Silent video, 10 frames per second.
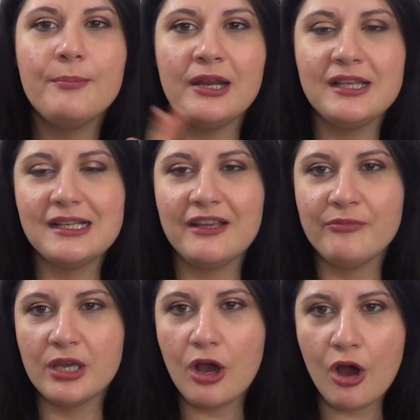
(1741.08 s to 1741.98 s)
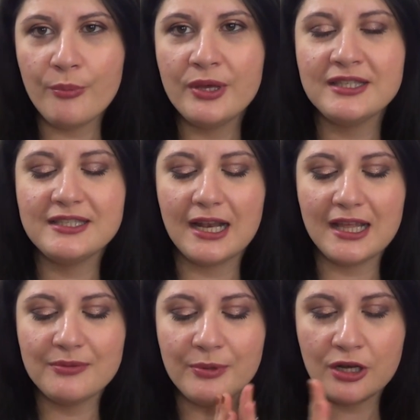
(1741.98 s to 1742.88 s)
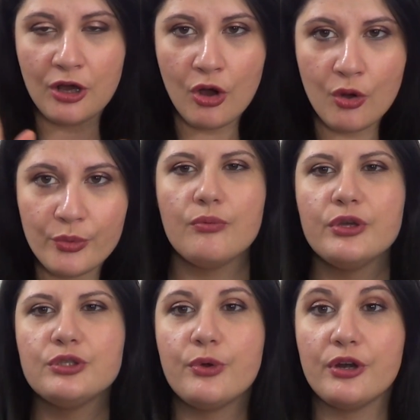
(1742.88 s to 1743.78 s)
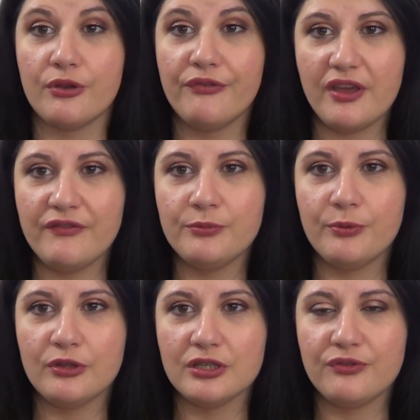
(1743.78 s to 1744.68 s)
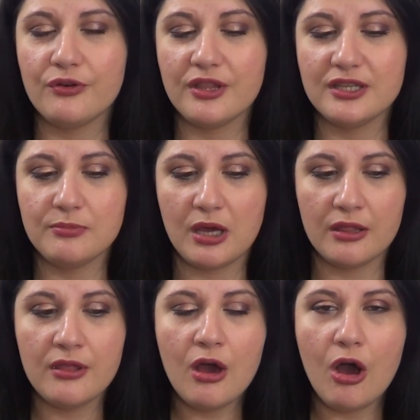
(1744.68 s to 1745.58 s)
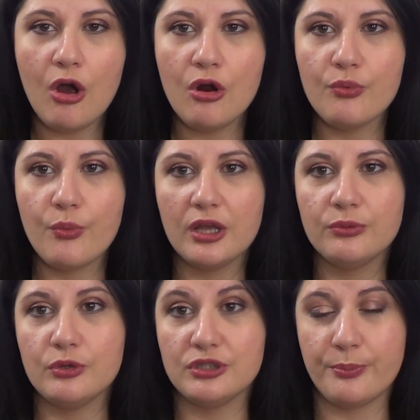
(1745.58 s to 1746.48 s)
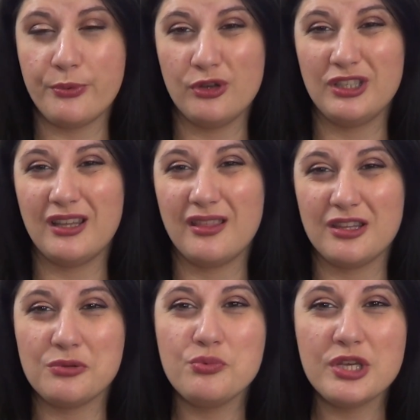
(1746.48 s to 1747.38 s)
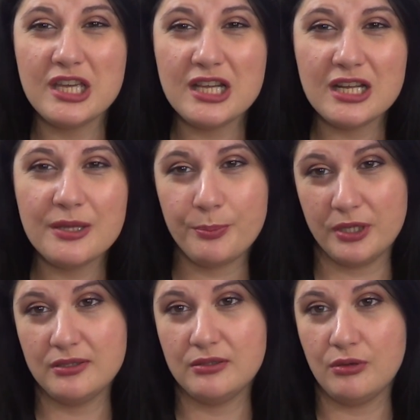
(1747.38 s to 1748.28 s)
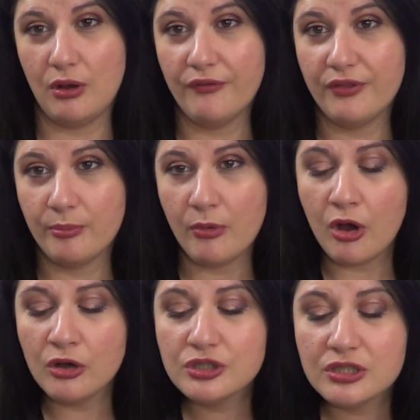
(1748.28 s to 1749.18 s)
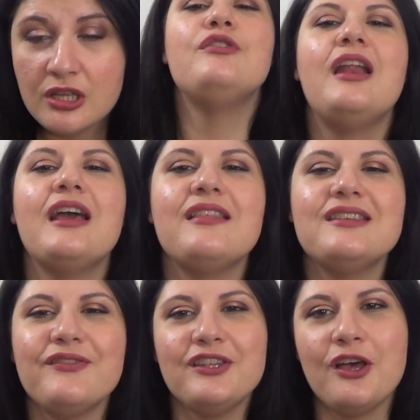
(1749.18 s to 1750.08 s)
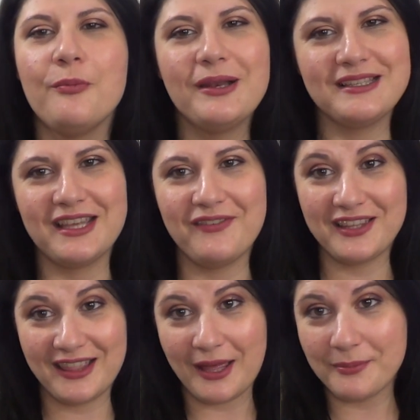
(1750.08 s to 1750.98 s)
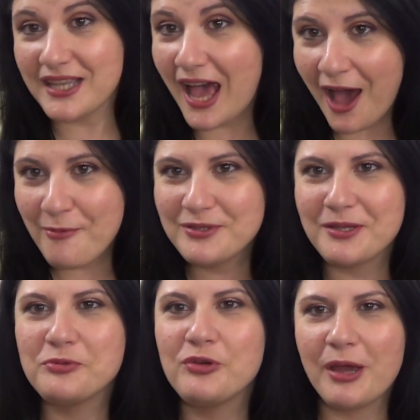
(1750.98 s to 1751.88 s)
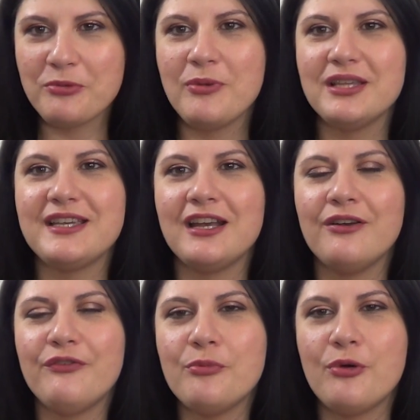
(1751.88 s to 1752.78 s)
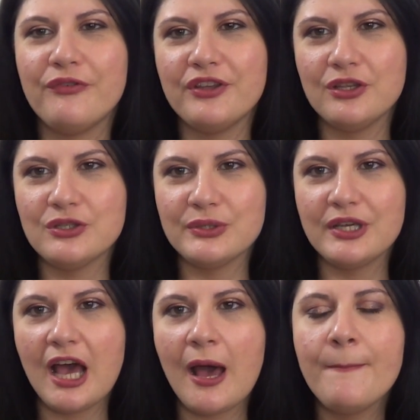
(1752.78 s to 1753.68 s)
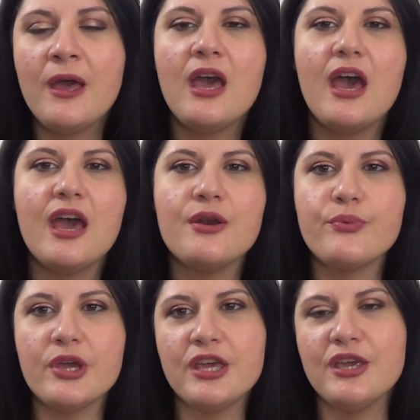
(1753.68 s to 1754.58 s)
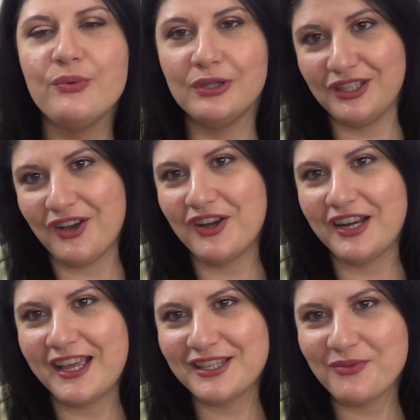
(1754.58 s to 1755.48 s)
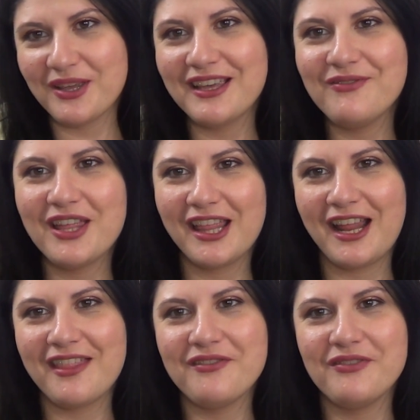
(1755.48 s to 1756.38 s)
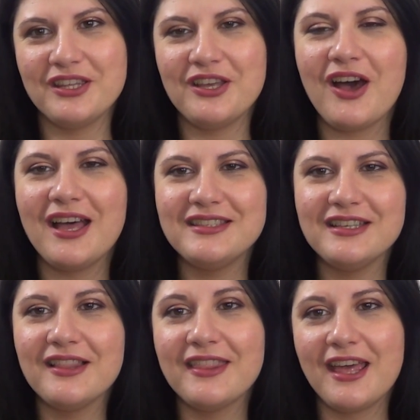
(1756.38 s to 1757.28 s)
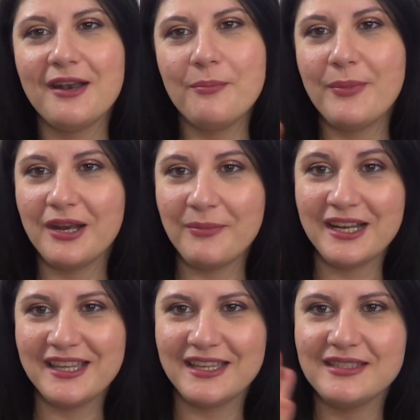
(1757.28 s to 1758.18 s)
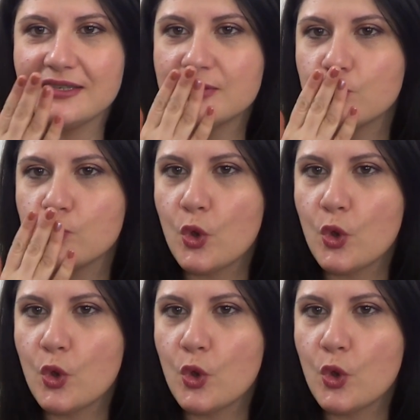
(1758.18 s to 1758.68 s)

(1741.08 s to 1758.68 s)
Please leave me comments and let me know which were your favorite products for this month or what was the product that really pissed you off the most. If you like this video, please give it a thumbs up, subscribe to my channel for more videos to come, and we will talk next week with another video. Until then, many, many kisses.